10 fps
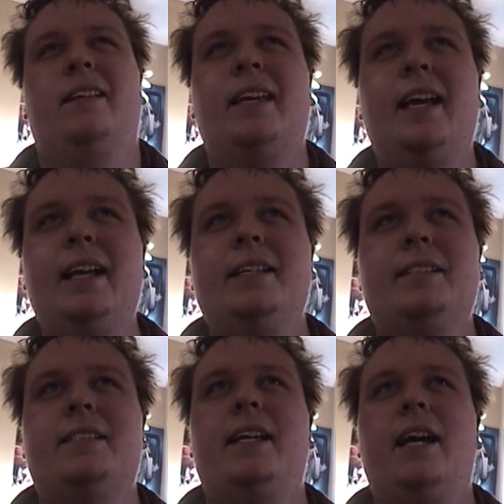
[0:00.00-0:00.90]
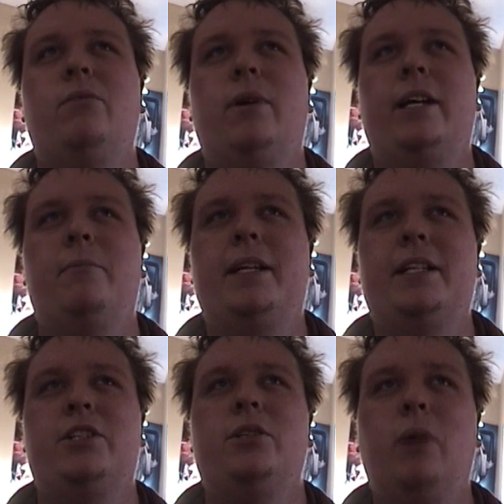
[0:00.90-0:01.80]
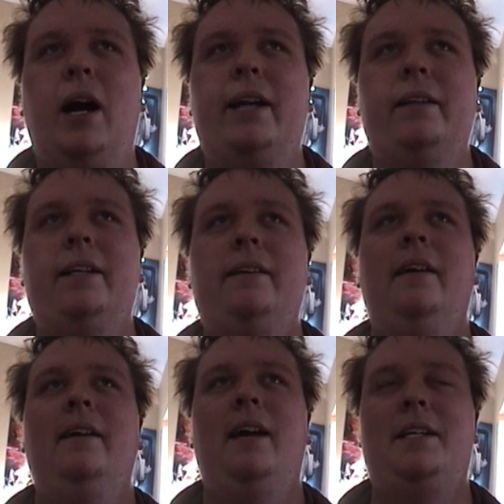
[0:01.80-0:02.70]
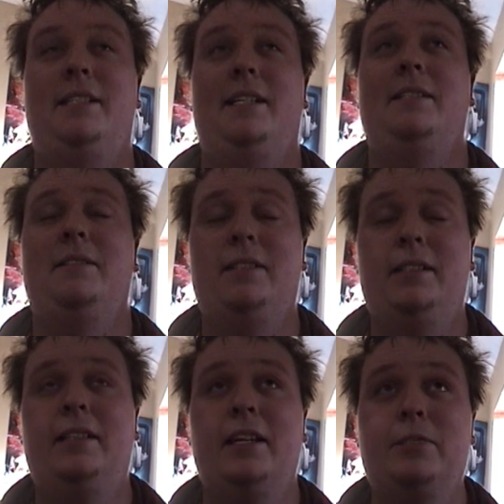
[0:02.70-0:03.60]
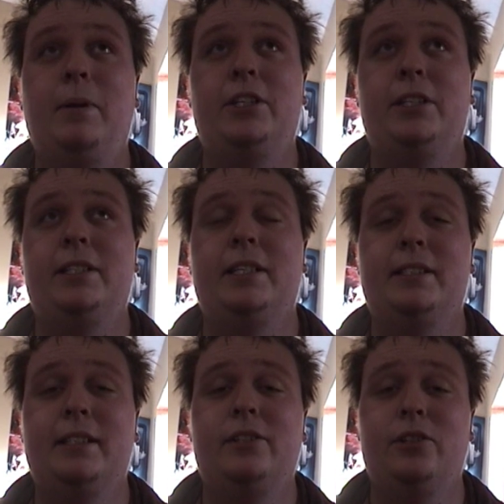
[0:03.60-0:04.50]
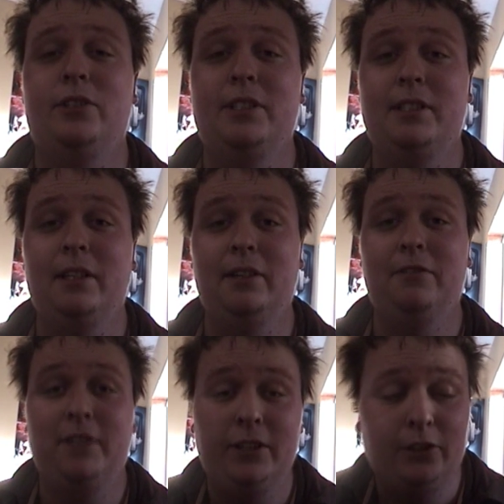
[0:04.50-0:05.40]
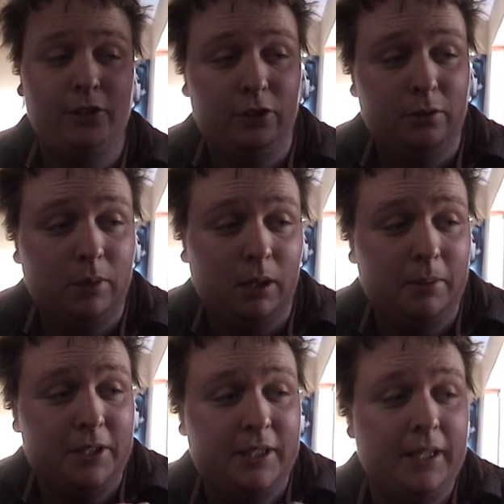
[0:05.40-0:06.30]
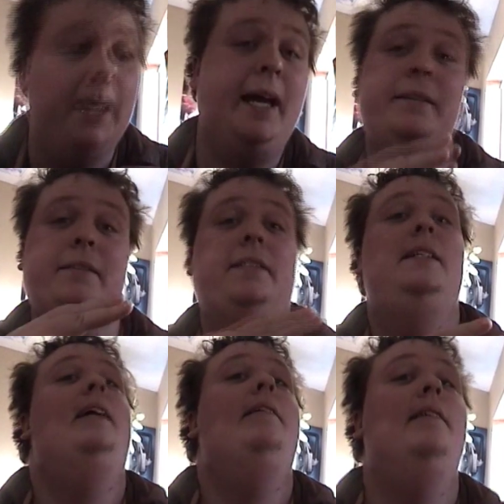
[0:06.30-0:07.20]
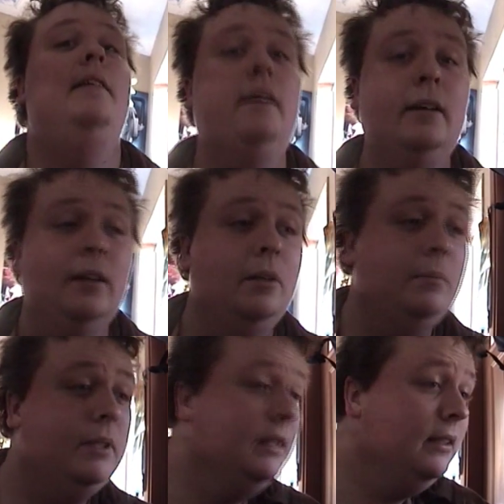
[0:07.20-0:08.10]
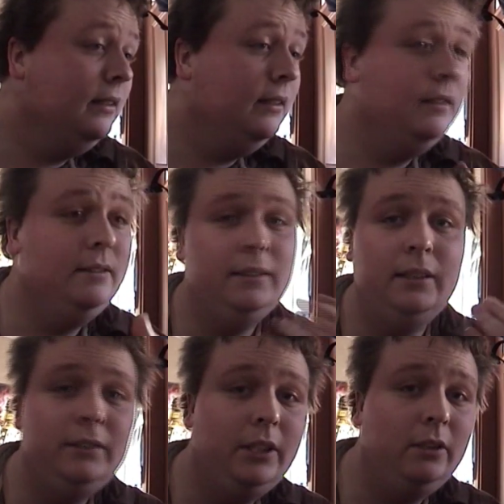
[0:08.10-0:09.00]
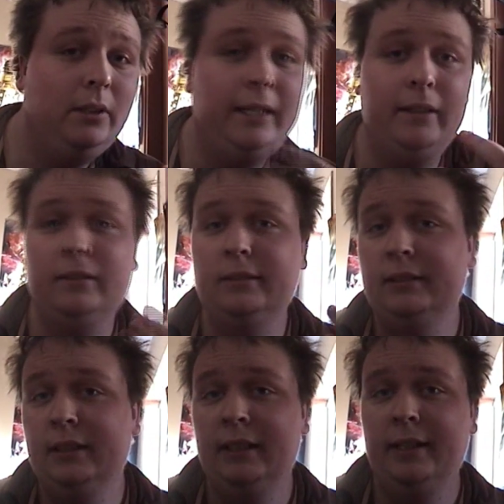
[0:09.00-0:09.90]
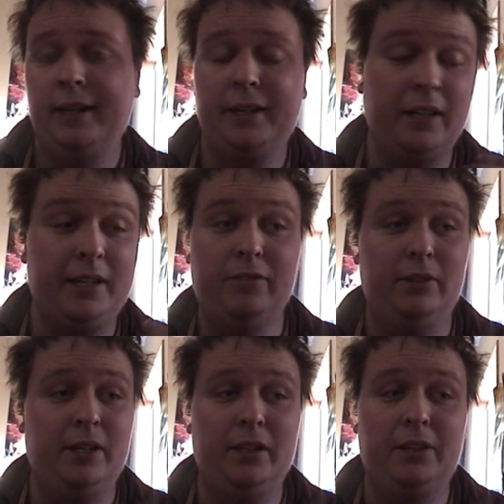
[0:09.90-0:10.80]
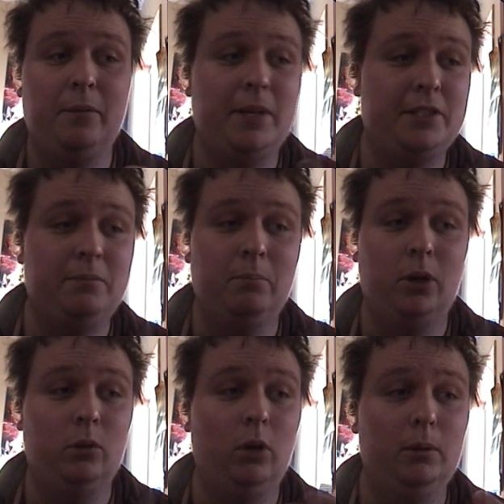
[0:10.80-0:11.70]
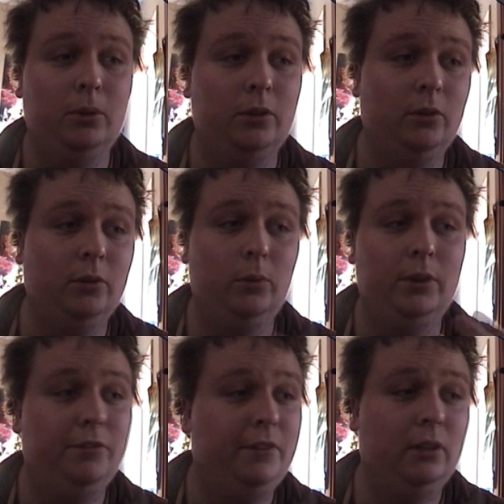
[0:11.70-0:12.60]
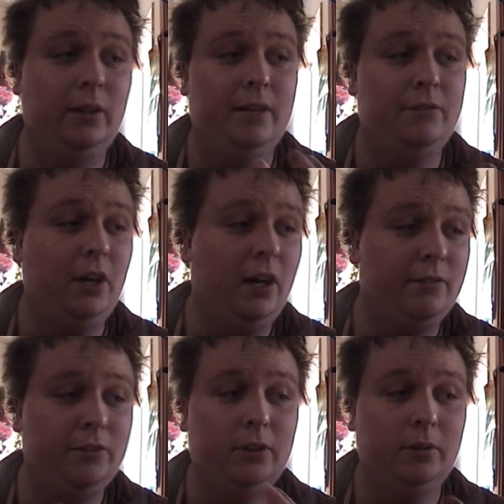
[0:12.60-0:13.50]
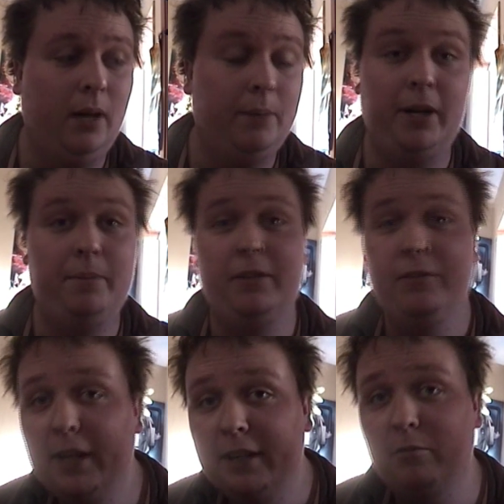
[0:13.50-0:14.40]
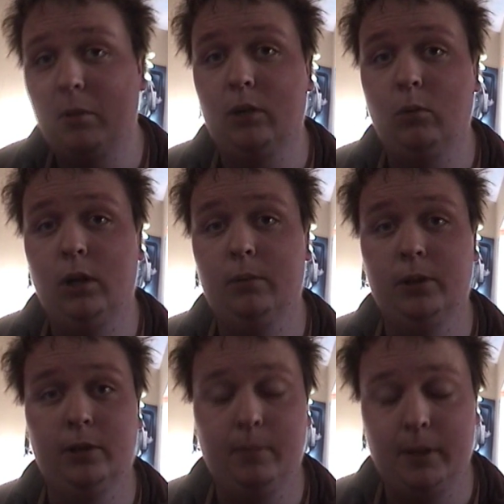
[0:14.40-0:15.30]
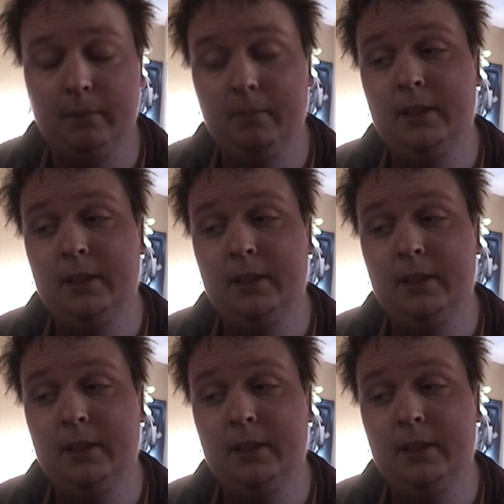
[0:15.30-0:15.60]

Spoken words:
Can't say I recommend it too highly. I'd say, especially since Sisters is still in theater, you should probably see that instead. But I don't know. It's not the best Mark Wahlberg or Will Ferrell have to offer. I'm not a big fan of Mark Wahlberg, but